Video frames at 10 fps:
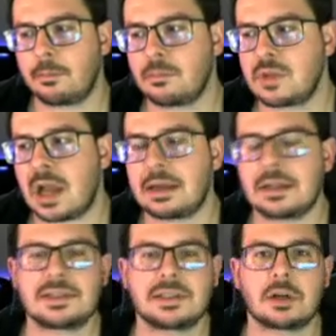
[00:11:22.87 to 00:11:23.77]
Not
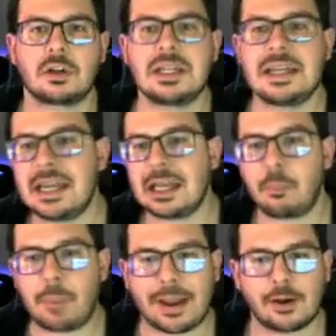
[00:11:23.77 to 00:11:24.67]
necessarily needing a
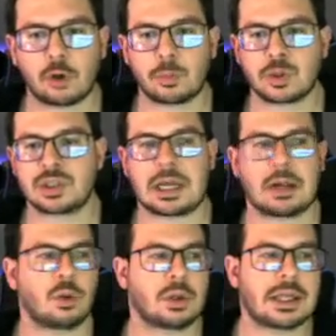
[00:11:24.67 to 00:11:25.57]
pair, but just kind of
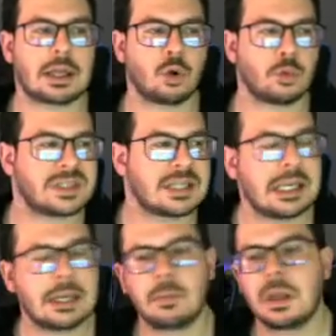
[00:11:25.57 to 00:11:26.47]
looking at Hoop's
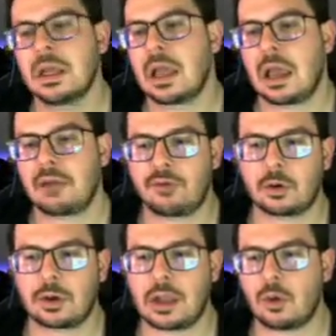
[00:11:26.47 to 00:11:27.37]
team and
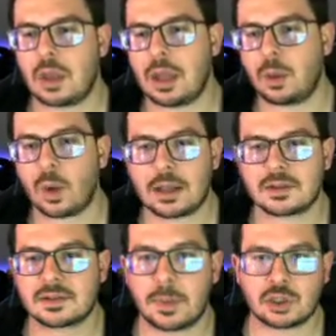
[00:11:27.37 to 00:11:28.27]
figuring out like what has
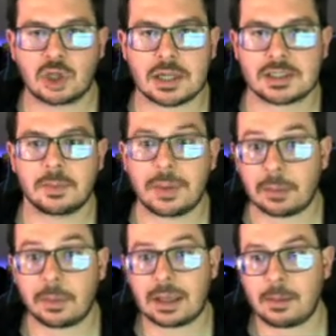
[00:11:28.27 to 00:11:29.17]
the best chance to make a
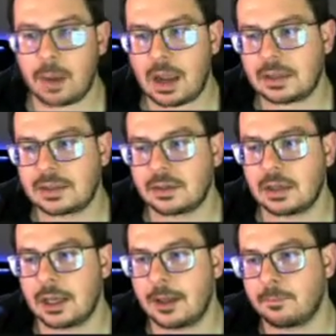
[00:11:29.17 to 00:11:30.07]
big impact.
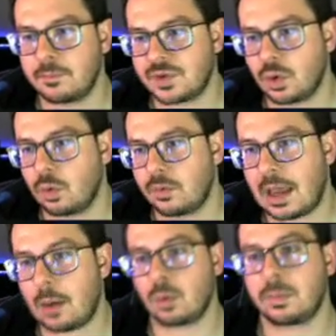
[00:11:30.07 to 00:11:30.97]
So
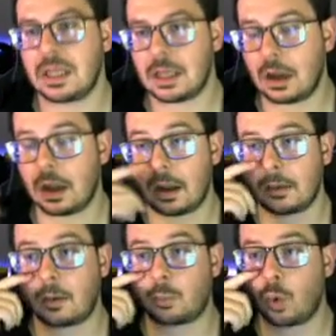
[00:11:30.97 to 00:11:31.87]
that would be
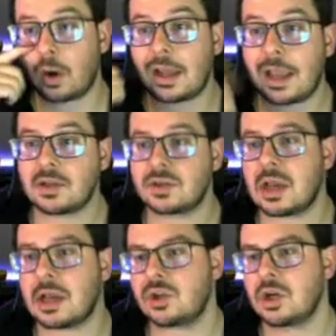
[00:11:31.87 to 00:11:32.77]
number one,
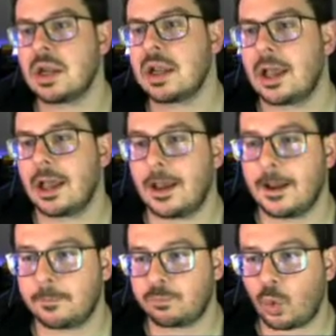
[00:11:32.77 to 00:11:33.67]
Aegislash,
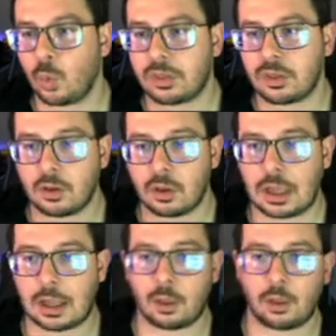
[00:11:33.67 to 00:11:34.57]
with
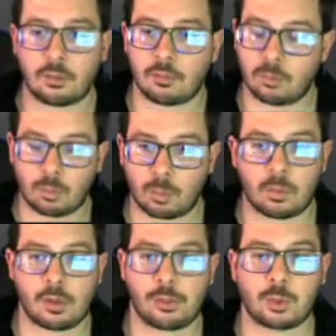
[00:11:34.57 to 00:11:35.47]

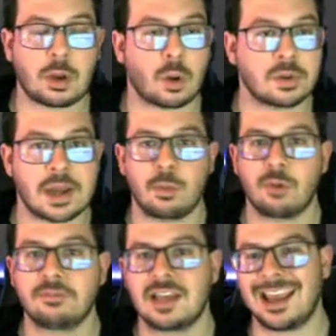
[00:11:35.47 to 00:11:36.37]
3 ghost type moves.